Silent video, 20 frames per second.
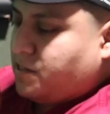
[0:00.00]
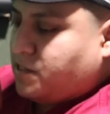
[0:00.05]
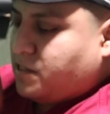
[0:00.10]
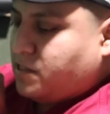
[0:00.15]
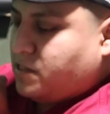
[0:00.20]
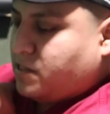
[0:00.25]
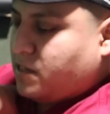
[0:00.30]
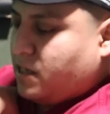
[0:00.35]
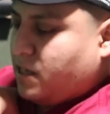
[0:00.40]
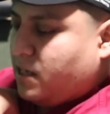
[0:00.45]

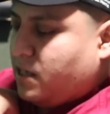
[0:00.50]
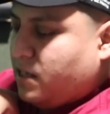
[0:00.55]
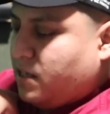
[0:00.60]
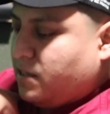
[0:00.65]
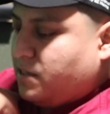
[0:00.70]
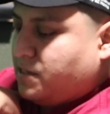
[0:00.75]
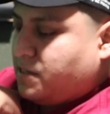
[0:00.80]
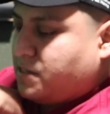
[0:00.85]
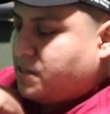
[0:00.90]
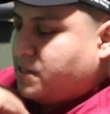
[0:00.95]

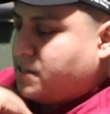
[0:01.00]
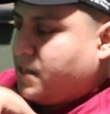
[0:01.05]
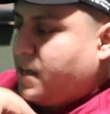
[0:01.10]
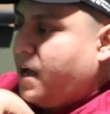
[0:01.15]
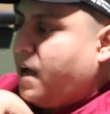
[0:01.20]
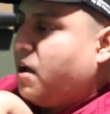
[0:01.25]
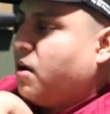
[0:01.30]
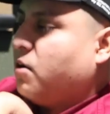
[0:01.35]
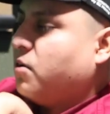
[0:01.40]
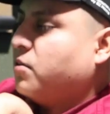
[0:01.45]
is
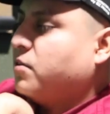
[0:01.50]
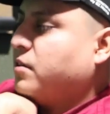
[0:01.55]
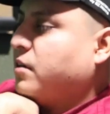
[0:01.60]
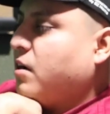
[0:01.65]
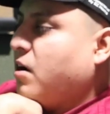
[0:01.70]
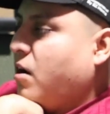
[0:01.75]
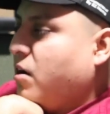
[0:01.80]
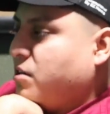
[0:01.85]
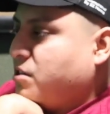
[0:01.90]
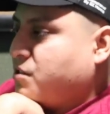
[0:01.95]
how the
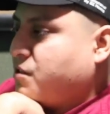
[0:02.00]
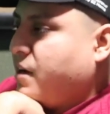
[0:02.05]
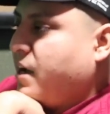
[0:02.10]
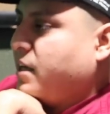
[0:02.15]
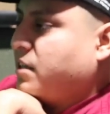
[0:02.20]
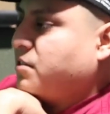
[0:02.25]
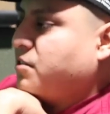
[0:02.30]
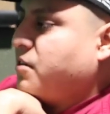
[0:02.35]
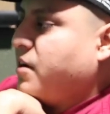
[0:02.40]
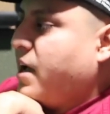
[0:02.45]

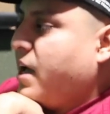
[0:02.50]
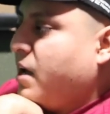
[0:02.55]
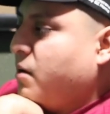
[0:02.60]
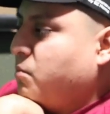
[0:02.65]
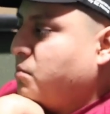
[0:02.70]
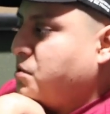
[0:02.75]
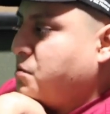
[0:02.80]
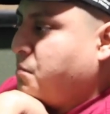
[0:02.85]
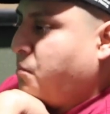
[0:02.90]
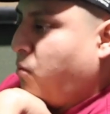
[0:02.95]
Contractor Hat
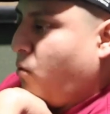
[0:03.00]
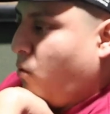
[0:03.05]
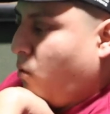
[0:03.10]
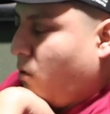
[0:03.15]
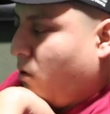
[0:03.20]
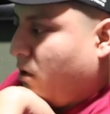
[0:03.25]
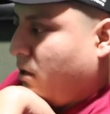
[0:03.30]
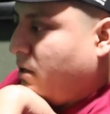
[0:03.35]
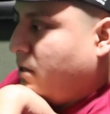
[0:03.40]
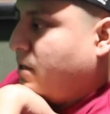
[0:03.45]
was
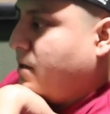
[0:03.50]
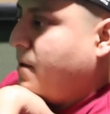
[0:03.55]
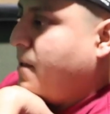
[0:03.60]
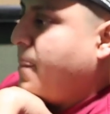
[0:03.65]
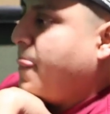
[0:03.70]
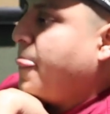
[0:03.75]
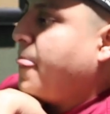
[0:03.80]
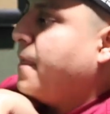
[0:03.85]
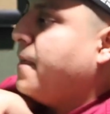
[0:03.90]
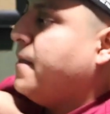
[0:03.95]
born.
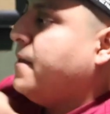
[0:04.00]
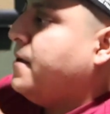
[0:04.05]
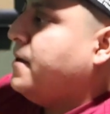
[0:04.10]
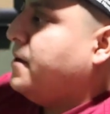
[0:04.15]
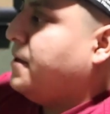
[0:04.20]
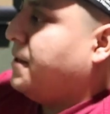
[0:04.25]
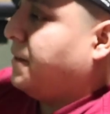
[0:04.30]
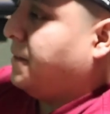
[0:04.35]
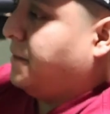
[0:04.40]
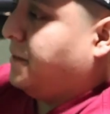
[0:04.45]

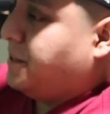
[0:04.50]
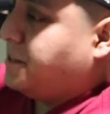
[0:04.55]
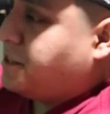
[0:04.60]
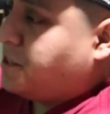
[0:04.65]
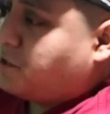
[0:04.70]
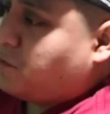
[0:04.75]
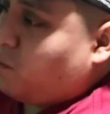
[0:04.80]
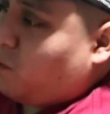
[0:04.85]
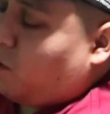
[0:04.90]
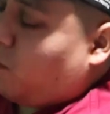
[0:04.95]
This
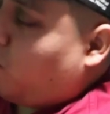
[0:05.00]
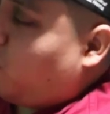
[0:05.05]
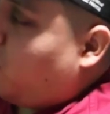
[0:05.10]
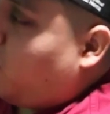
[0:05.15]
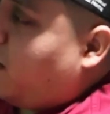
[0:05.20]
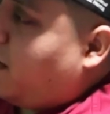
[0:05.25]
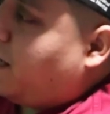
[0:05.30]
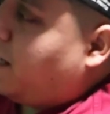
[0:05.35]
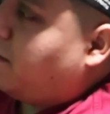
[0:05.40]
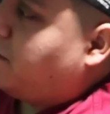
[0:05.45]
is where we're
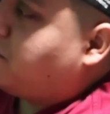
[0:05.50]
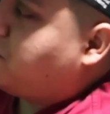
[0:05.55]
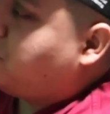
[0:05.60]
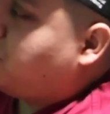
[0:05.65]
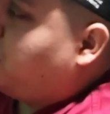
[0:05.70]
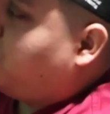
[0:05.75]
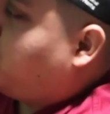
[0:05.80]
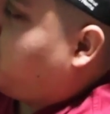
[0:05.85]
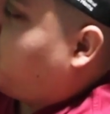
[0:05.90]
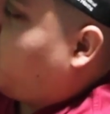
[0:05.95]
at
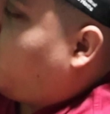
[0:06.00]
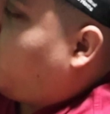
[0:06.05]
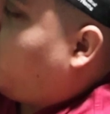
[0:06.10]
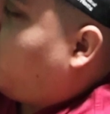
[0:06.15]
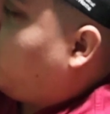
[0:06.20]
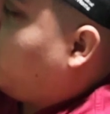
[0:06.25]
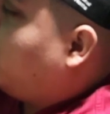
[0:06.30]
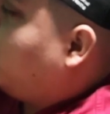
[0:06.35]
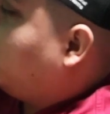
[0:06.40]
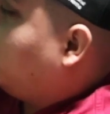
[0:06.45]
so
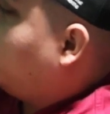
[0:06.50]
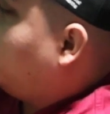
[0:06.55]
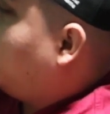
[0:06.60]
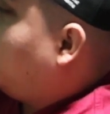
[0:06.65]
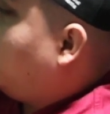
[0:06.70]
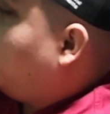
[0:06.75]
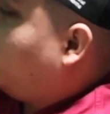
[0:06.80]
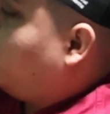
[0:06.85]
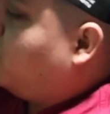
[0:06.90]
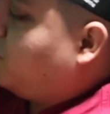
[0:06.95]
far.
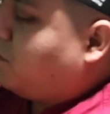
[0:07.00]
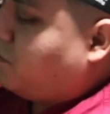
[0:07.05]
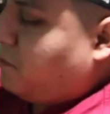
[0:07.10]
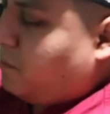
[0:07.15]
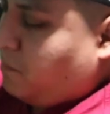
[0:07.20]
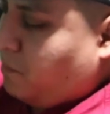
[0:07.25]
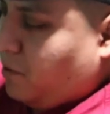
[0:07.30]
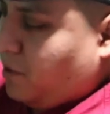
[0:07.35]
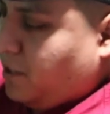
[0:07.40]
We're doing pretty